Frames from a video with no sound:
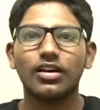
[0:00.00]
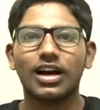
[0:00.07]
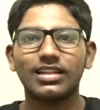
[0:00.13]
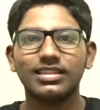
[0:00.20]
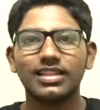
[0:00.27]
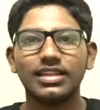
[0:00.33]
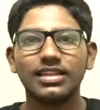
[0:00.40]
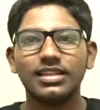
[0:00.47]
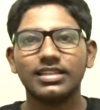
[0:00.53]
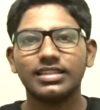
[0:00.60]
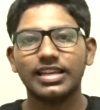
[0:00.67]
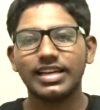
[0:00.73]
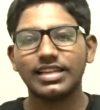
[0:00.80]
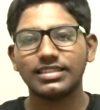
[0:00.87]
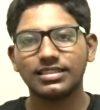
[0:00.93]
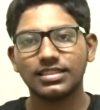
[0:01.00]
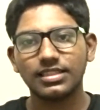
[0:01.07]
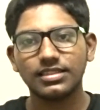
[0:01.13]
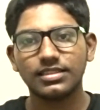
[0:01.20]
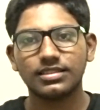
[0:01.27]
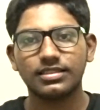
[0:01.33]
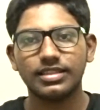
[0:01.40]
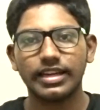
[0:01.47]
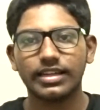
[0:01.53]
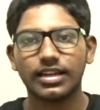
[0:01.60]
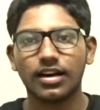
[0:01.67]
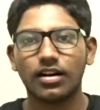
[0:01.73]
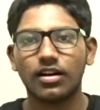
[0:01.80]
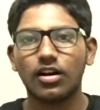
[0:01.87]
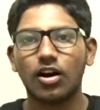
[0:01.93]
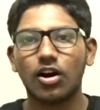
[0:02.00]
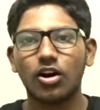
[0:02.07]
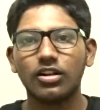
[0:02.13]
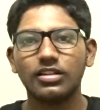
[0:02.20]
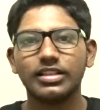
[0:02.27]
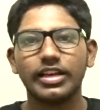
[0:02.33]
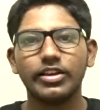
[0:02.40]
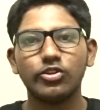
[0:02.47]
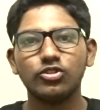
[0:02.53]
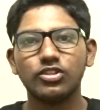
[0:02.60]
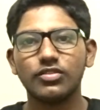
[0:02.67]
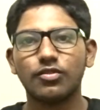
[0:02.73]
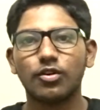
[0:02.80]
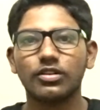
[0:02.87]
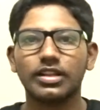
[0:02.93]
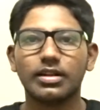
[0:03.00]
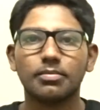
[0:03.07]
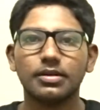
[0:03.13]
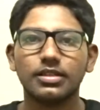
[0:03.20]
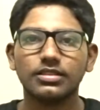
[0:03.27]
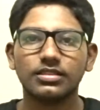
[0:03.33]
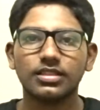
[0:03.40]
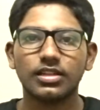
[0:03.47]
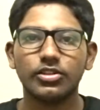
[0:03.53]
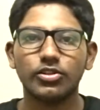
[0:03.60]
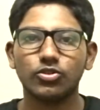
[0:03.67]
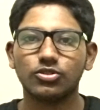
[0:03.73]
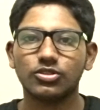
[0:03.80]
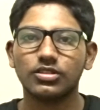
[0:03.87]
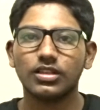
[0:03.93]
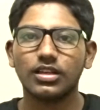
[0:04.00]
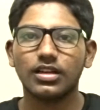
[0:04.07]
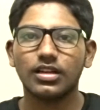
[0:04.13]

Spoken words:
and then they sell this data or they use it for their personal use.